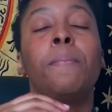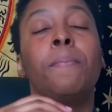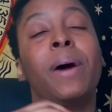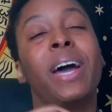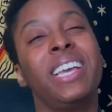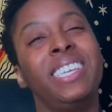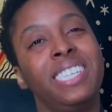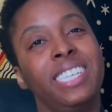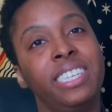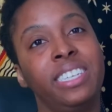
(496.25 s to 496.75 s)

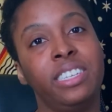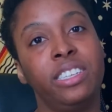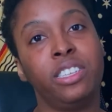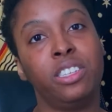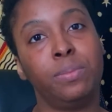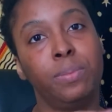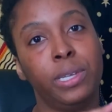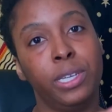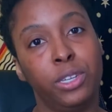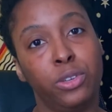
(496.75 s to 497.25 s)
Pisces tend to
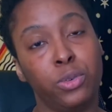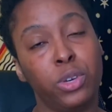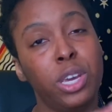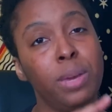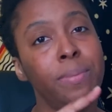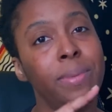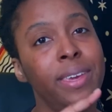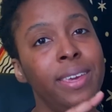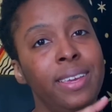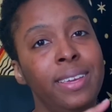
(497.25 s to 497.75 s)
be
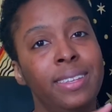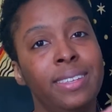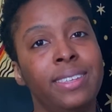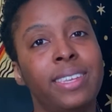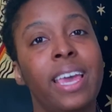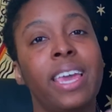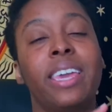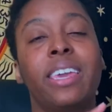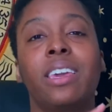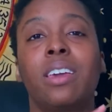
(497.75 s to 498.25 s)
dreamy,
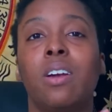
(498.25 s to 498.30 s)
psychic,